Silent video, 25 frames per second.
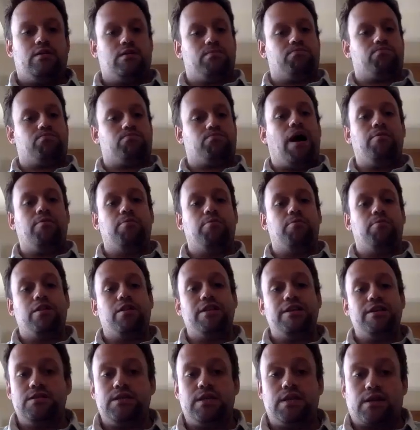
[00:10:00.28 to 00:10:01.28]

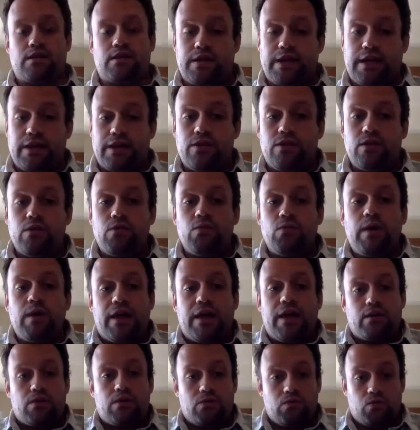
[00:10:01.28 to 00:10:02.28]
probabilistically the
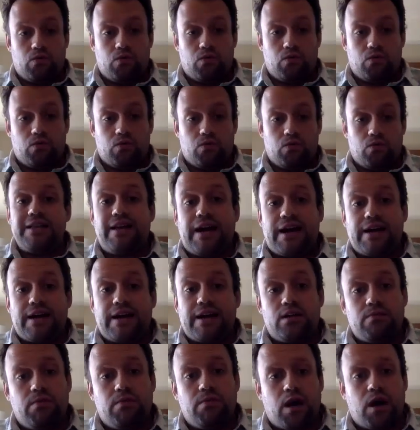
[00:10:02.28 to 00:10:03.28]
weather will be like
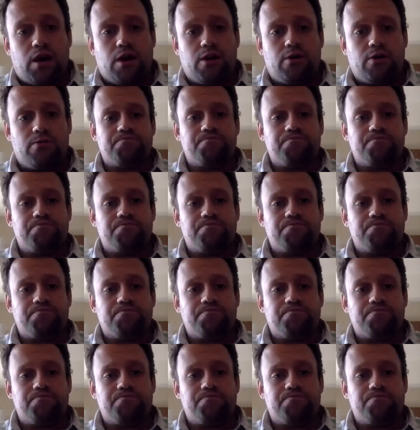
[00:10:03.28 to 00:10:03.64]
tomorrow.